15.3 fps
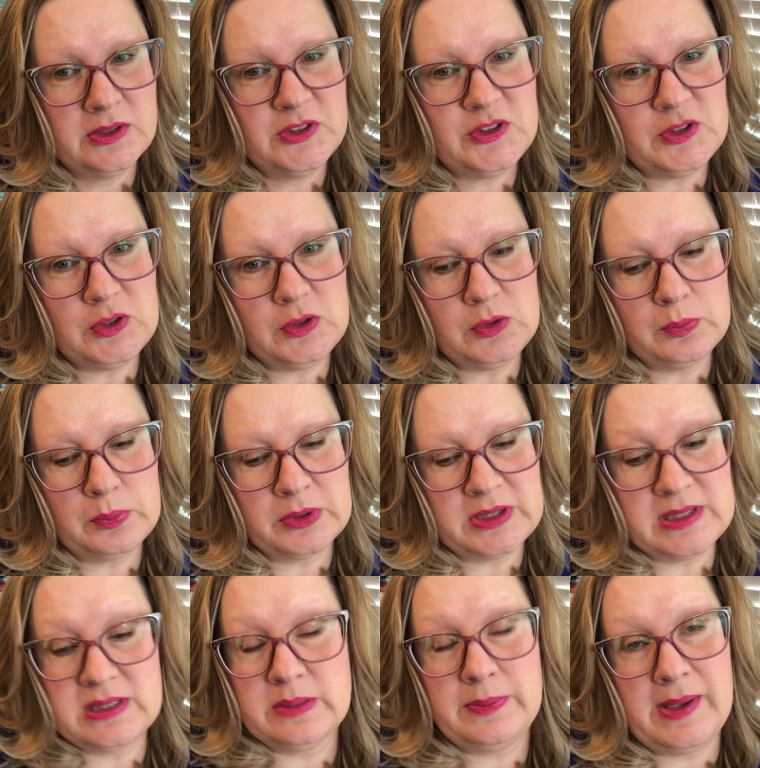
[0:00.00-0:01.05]
to
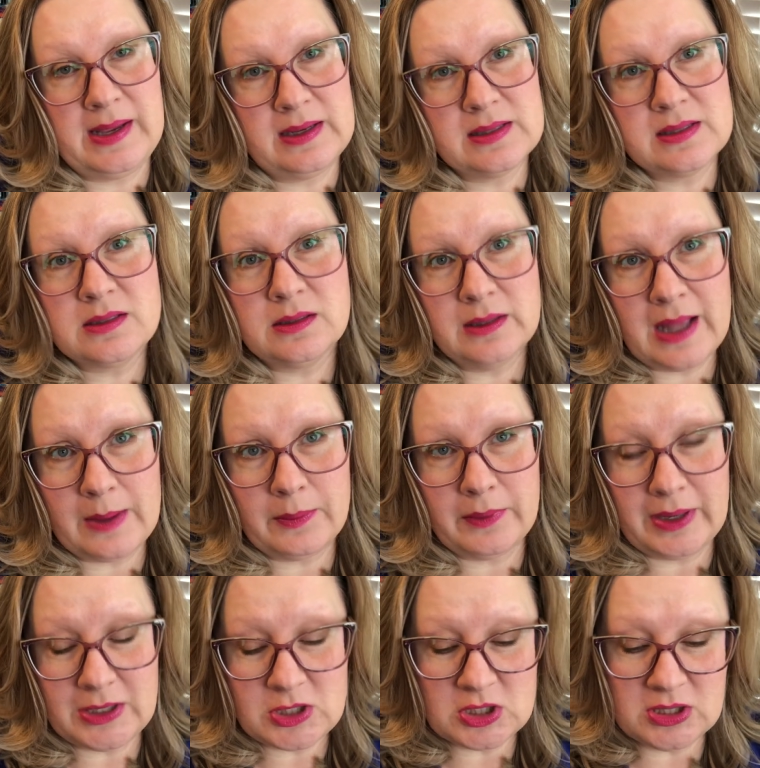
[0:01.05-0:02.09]
participate in this
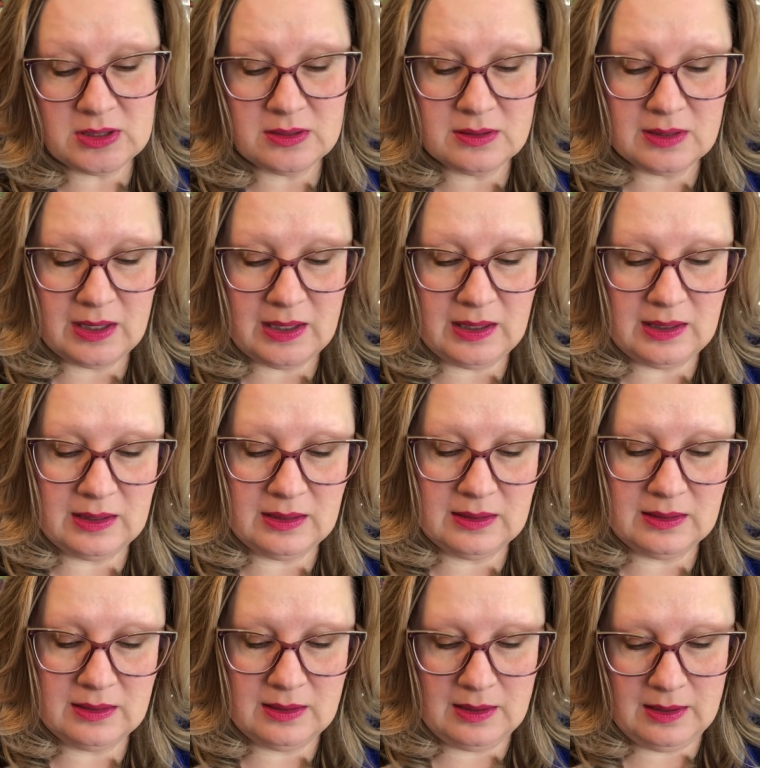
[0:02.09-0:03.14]
collaboration and